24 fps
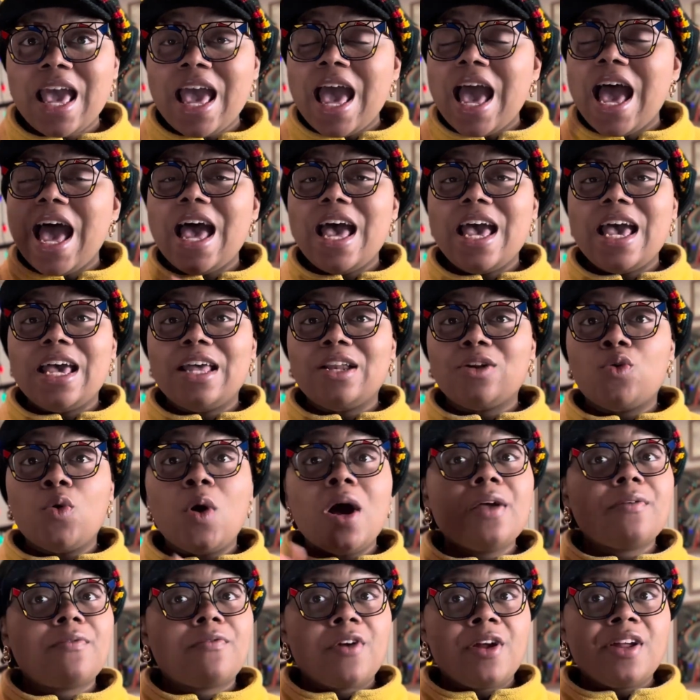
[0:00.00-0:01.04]
And
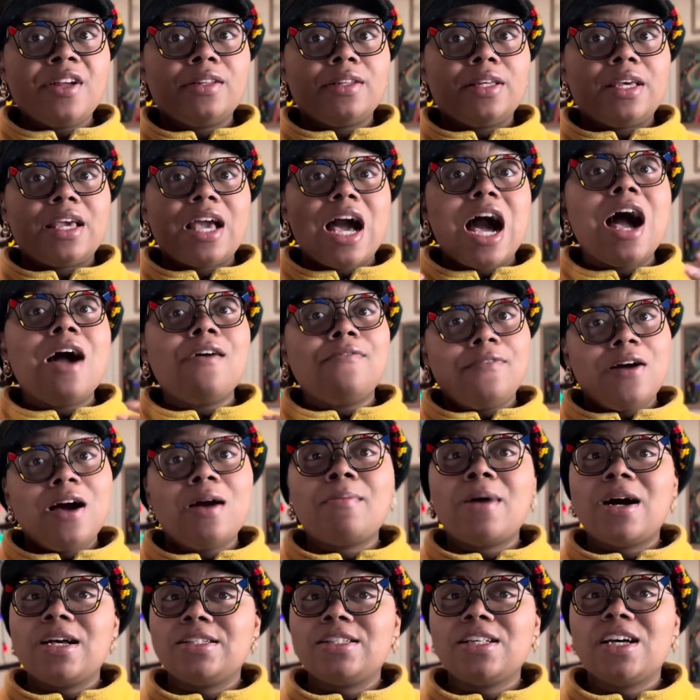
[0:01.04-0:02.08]
quite frankly, I find
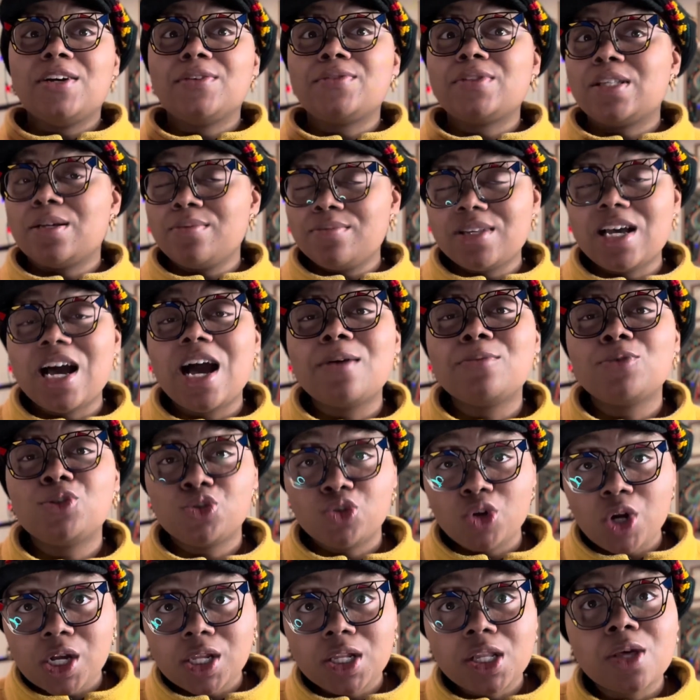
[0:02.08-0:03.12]
myself sometimes
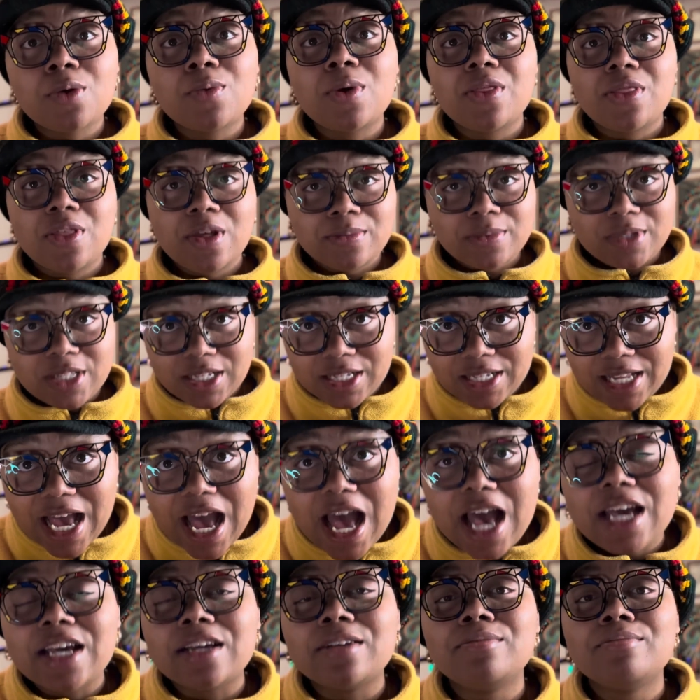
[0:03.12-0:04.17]
struggling with them
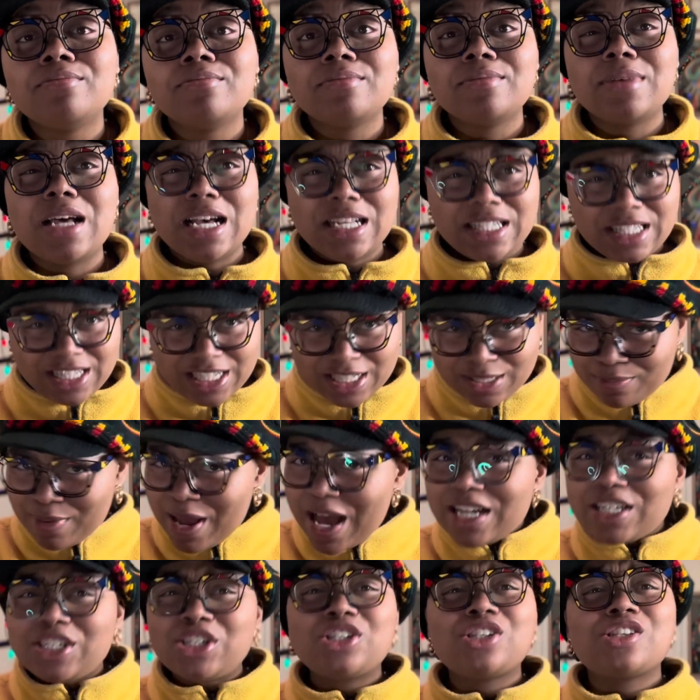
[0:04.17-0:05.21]
today,
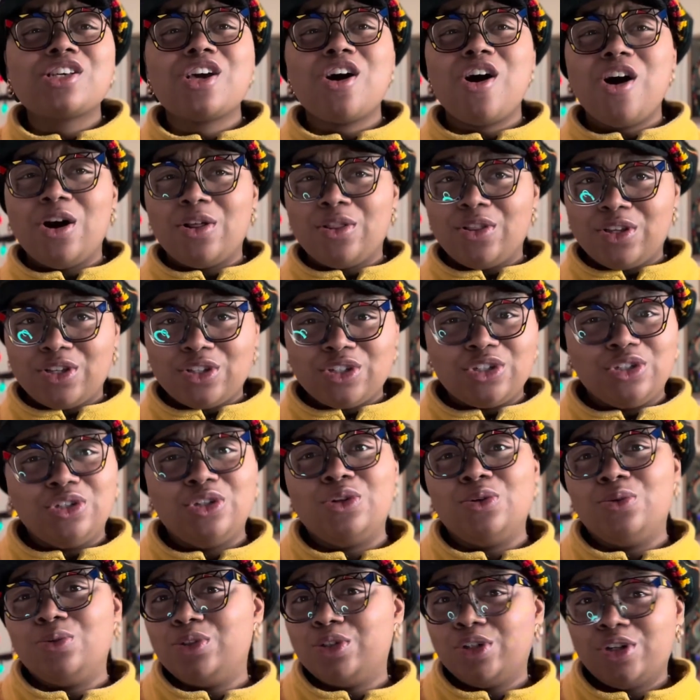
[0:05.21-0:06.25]
especially on this
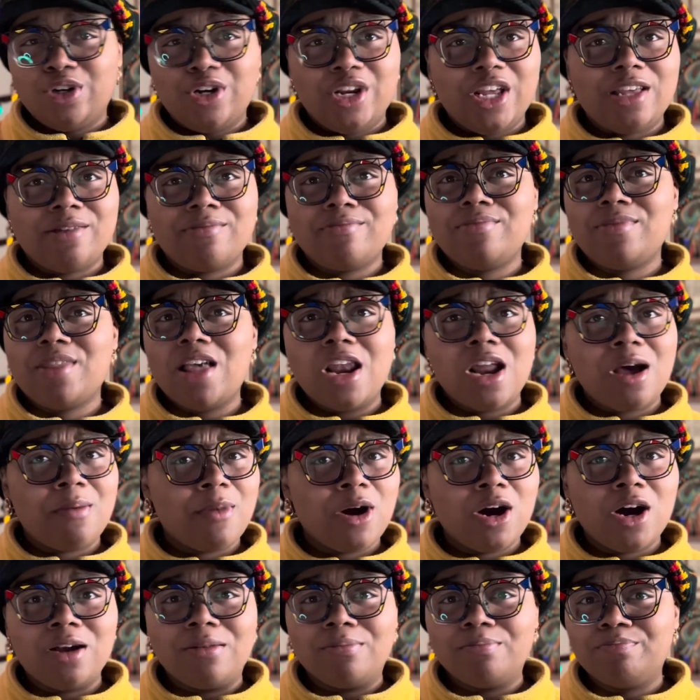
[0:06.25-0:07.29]
new journey that I'm
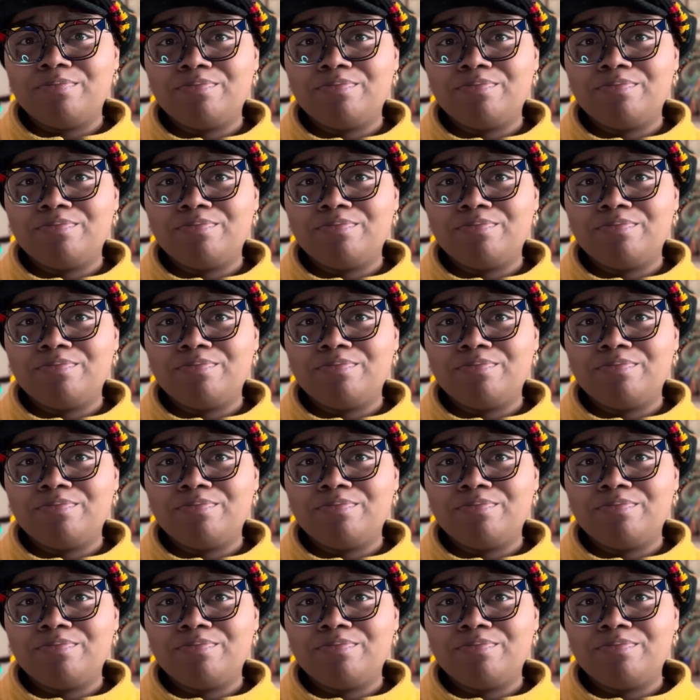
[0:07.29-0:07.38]
on.